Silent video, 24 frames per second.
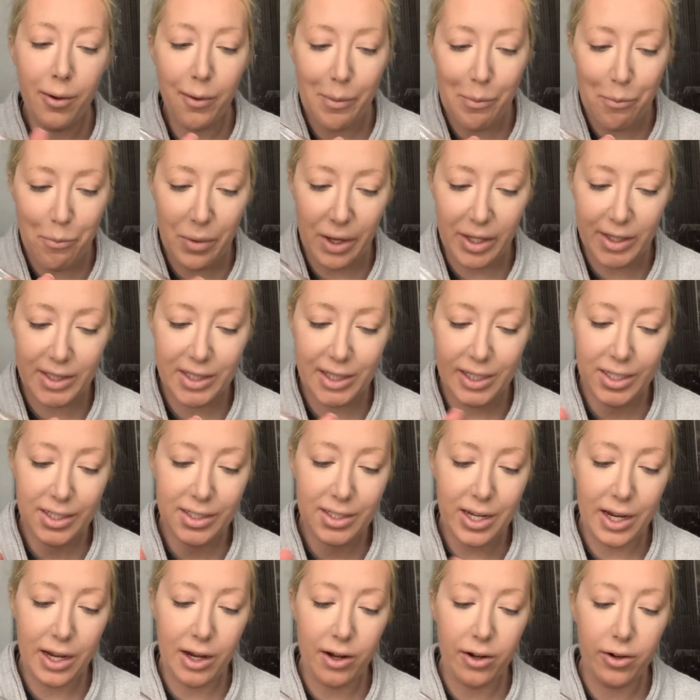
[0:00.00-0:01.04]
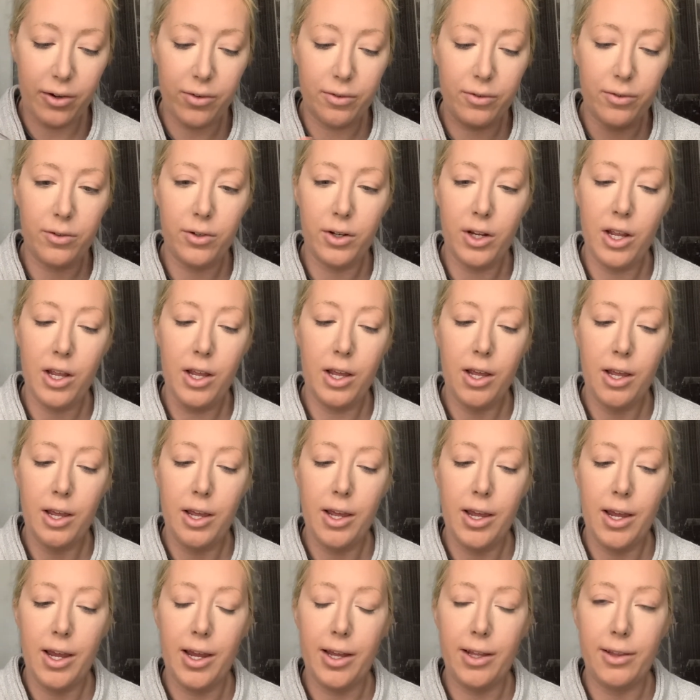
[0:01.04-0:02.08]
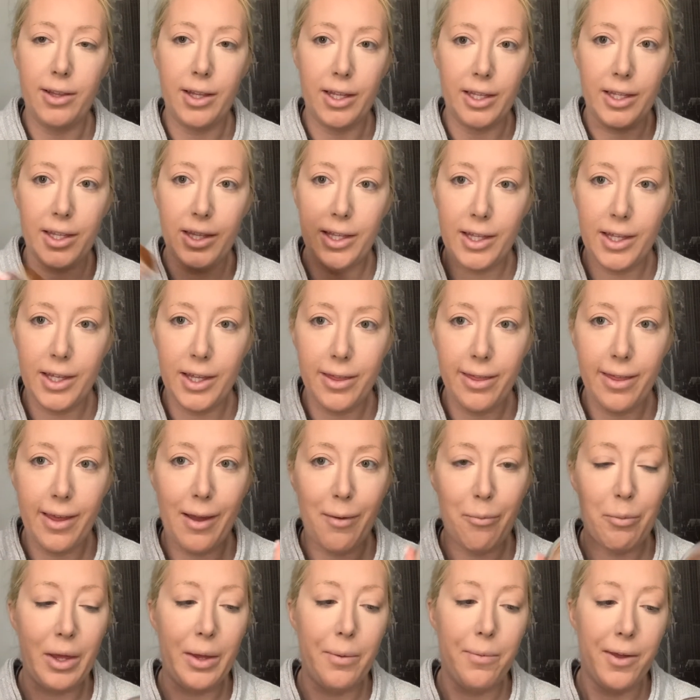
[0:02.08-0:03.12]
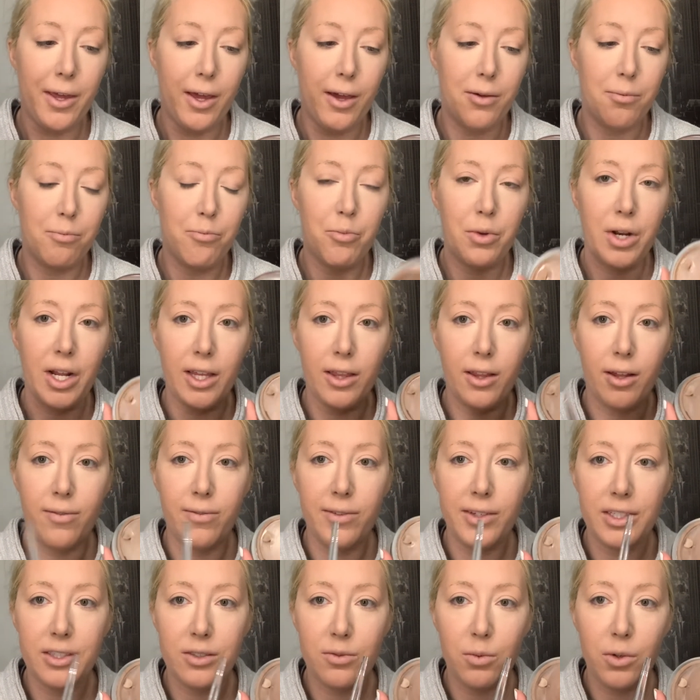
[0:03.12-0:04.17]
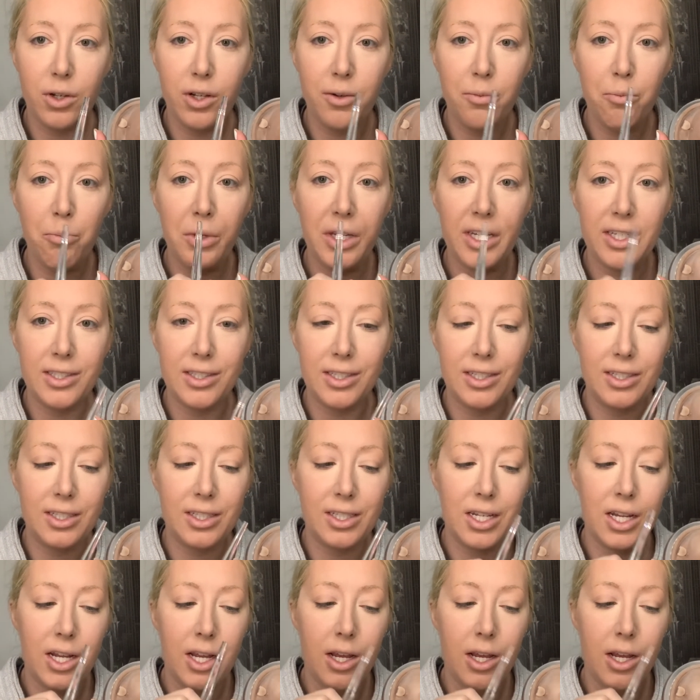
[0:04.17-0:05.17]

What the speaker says: melting down, and like heat that baby up. But I love this one because it's